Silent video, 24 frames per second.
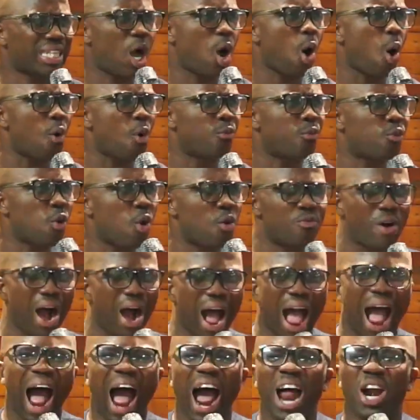of over
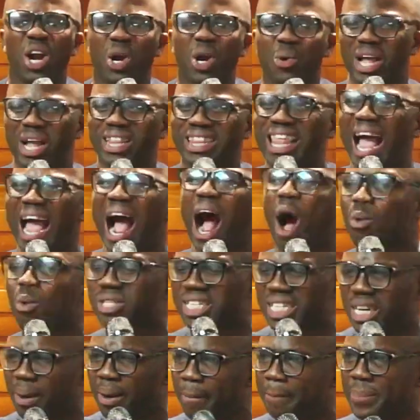
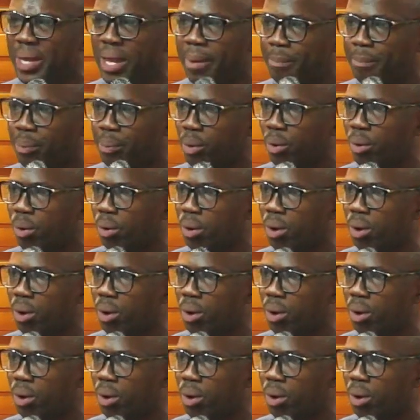100,000 people.